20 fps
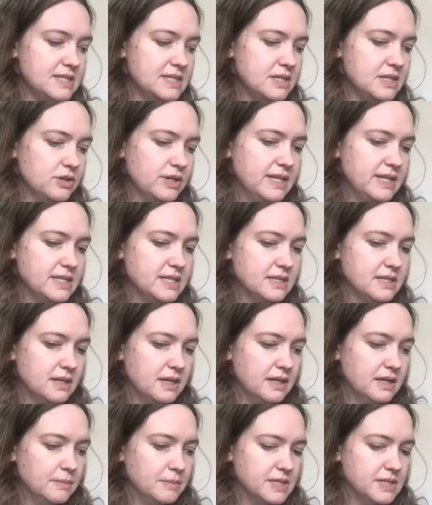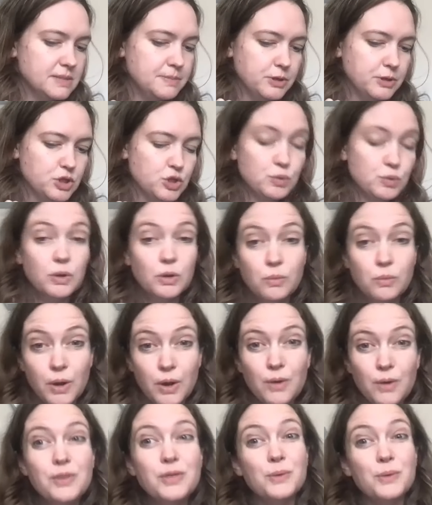serious um, spiritual
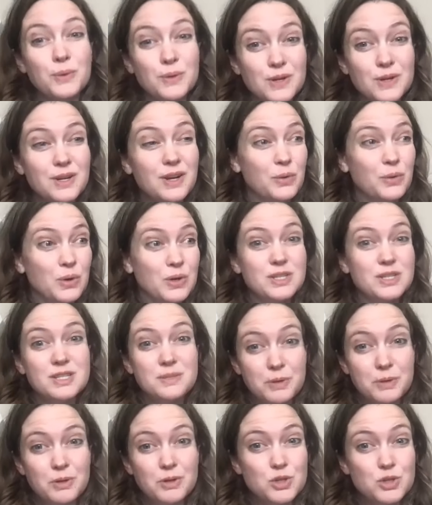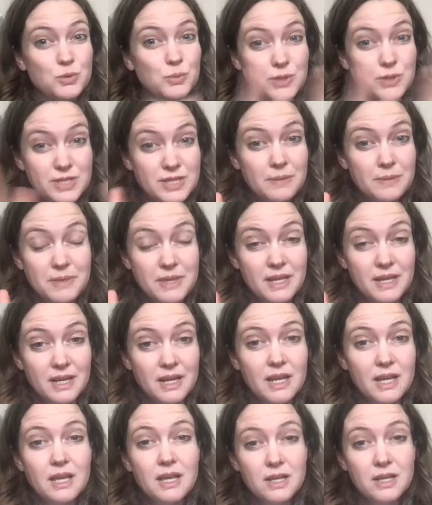growth or or spiritual
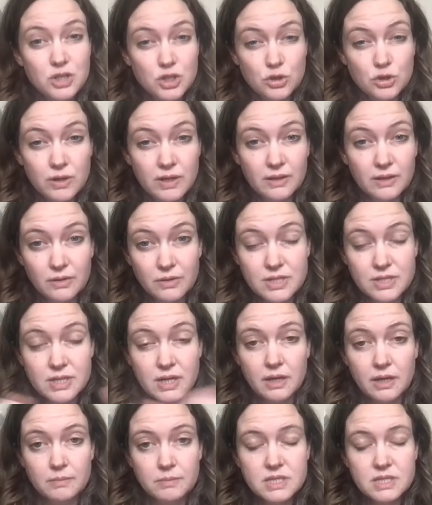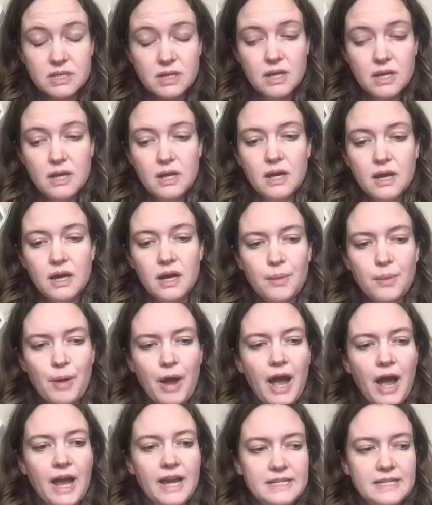something during those times um,
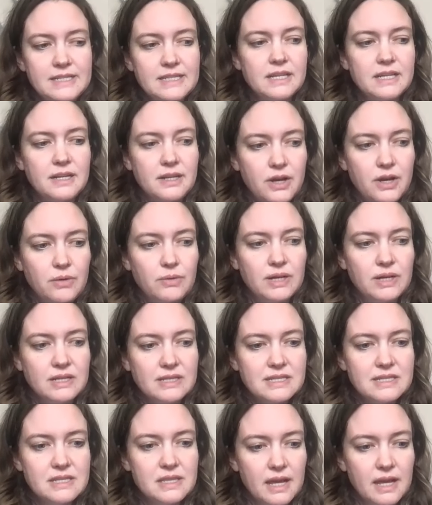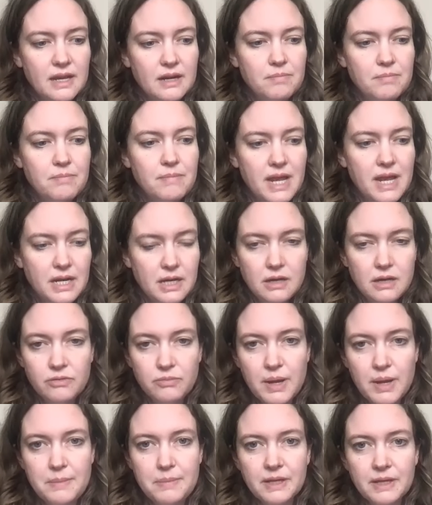i did notice that many
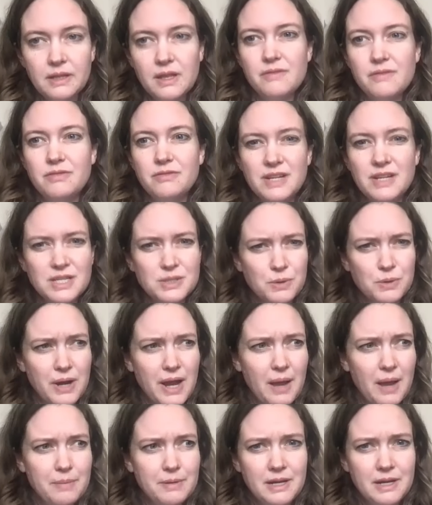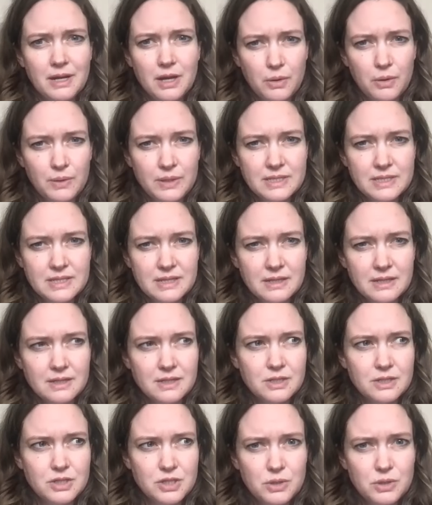of my big life events were happening
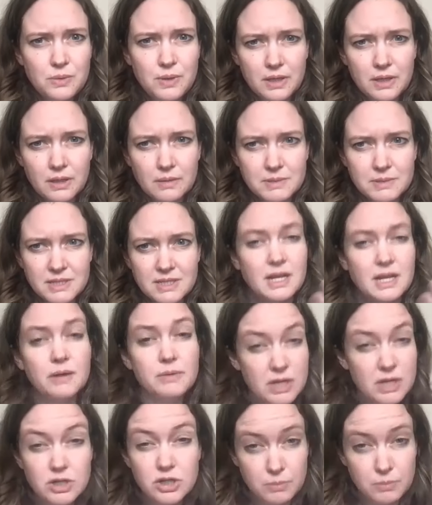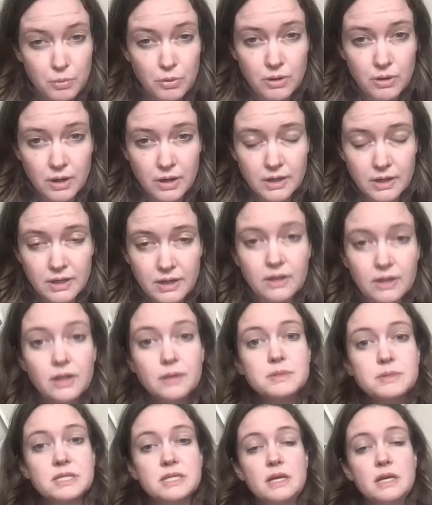coincident to eclipses i was actually born on an
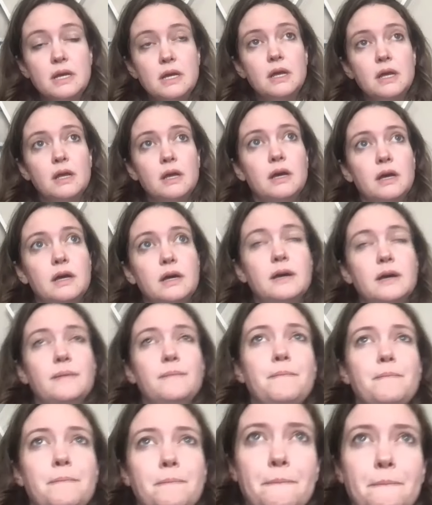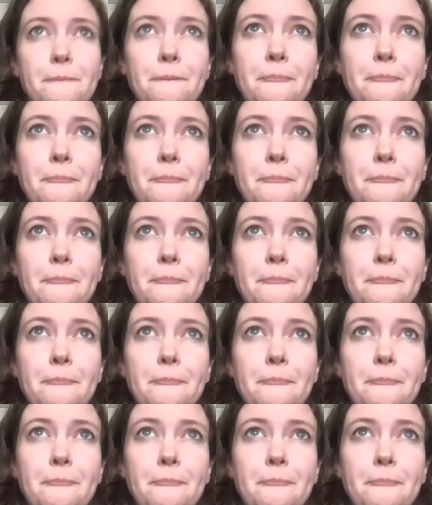eclipse um,